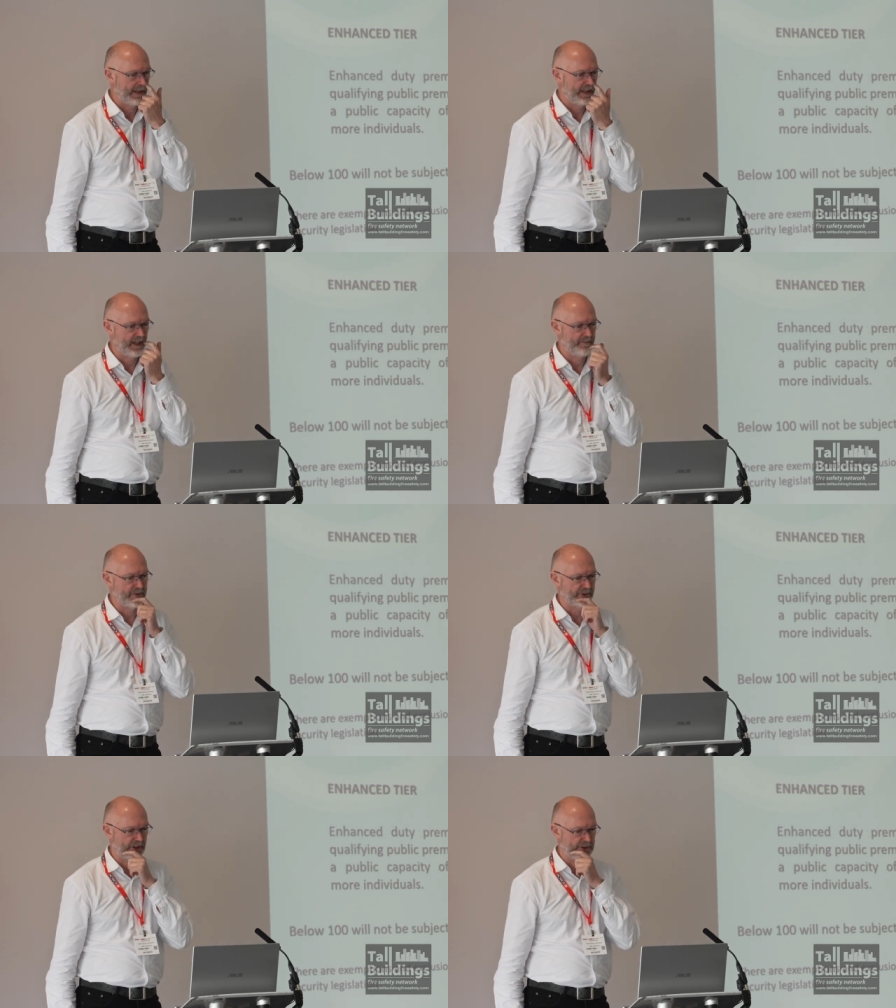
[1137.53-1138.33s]
Um,
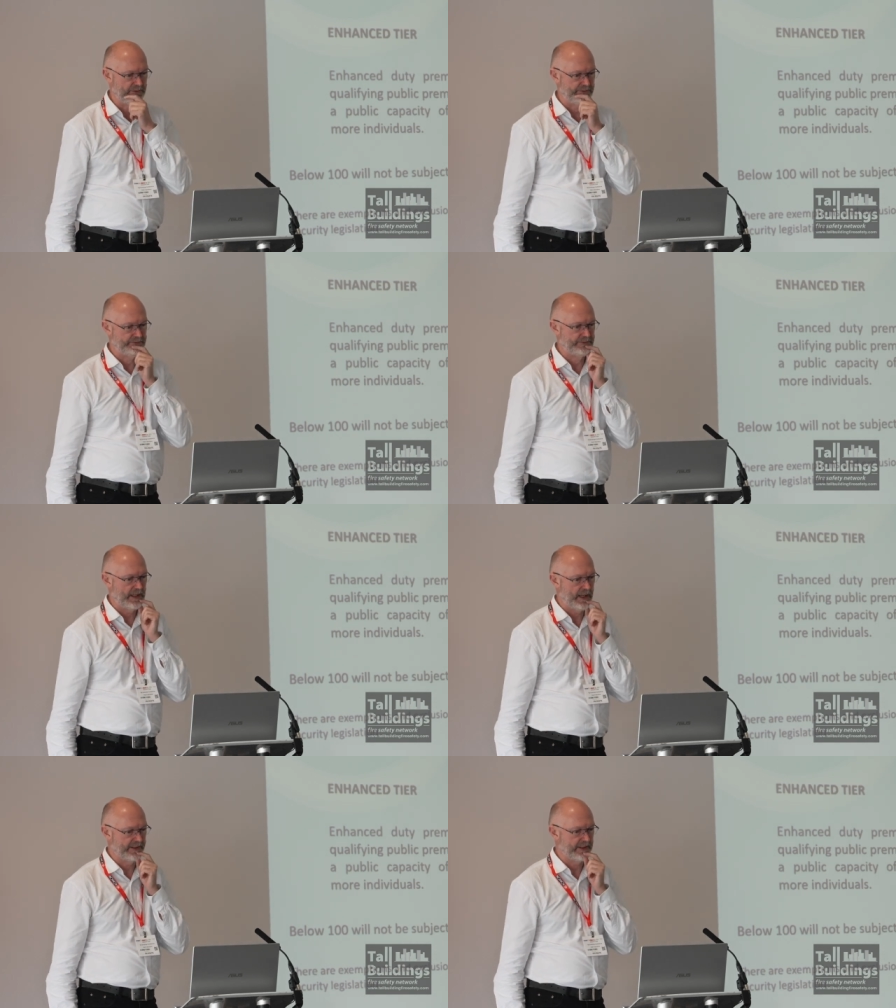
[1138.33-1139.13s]
so
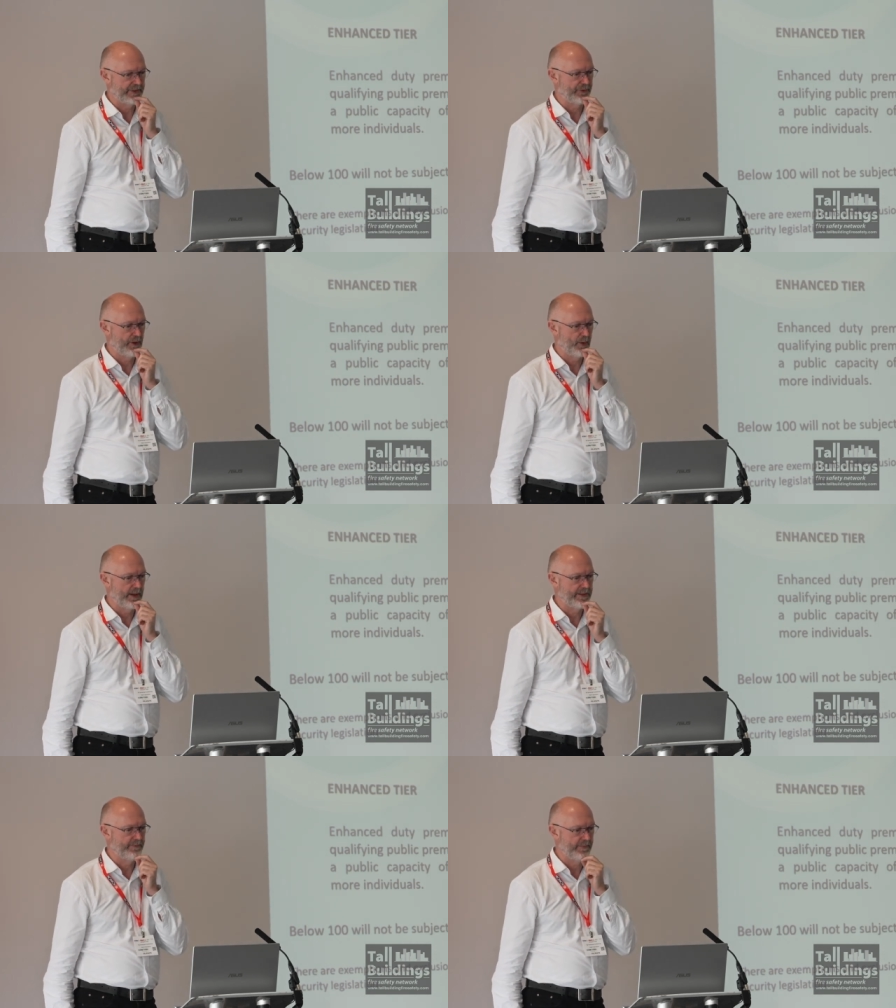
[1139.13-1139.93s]
I think that's the right
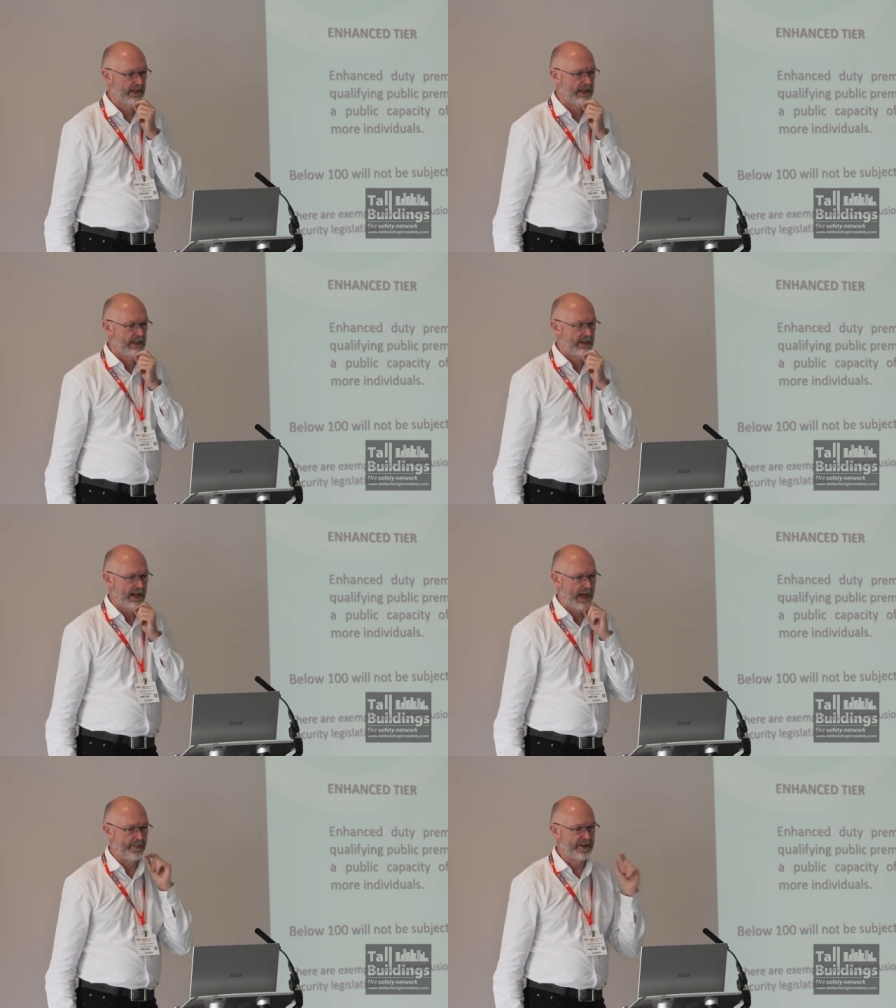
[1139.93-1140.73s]
way.
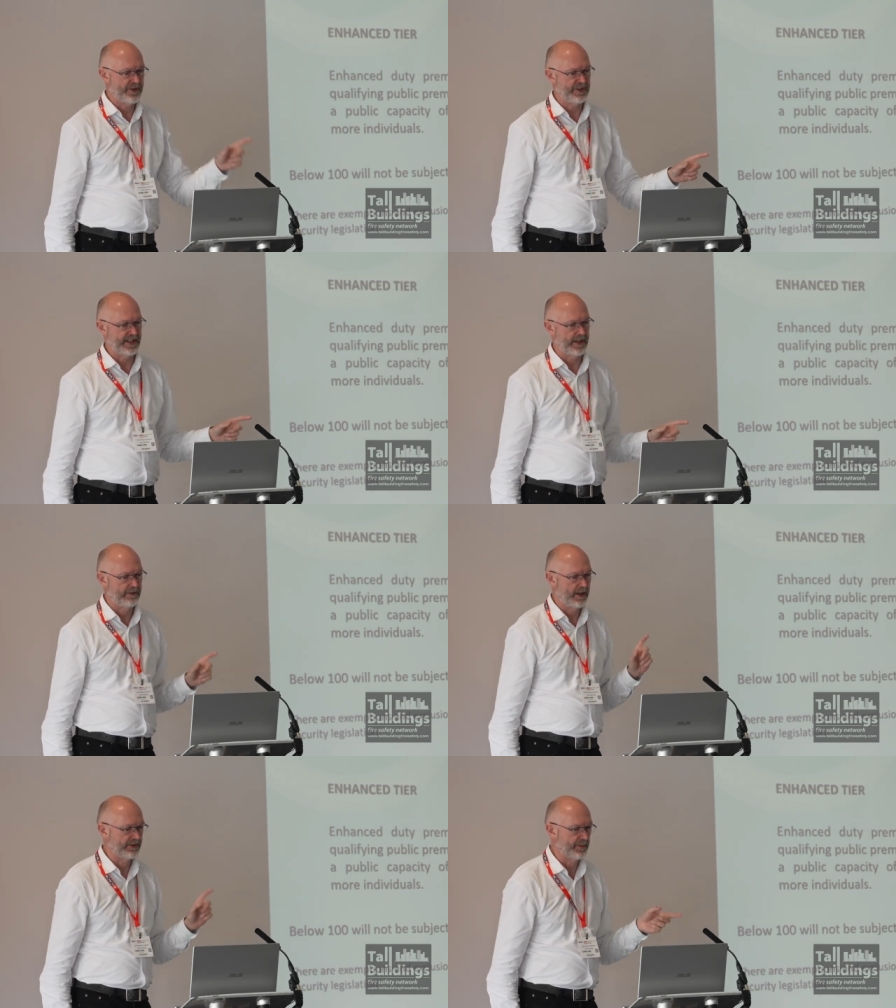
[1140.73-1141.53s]
I mentioned just now
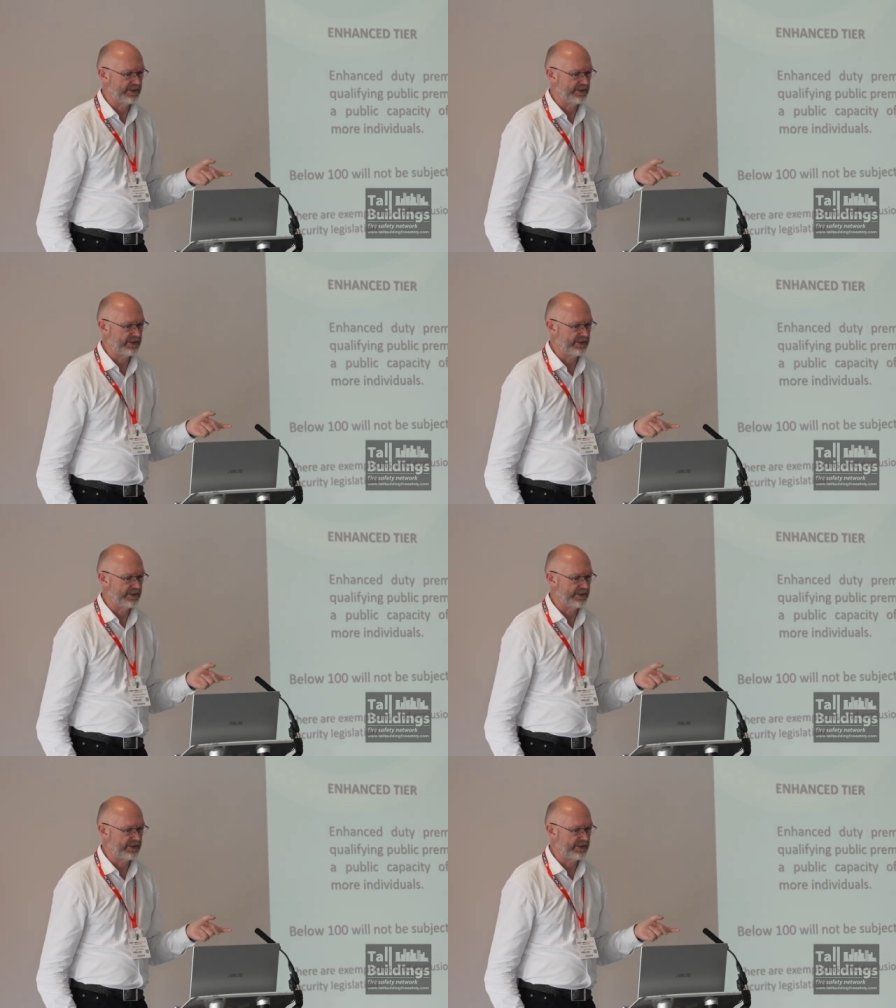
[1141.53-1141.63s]
there are some